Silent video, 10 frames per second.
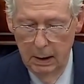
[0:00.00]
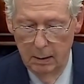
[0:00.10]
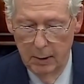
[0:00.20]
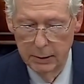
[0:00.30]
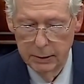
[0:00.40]

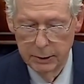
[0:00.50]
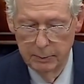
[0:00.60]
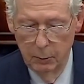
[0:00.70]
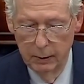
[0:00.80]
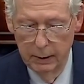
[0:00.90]
Hamas has
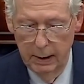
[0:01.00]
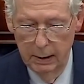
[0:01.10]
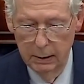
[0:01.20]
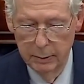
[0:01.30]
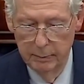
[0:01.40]
poured
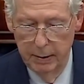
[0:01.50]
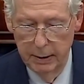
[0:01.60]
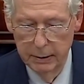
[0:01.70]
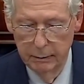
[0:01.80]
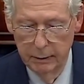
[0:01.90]
countless
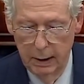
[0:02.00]
billions of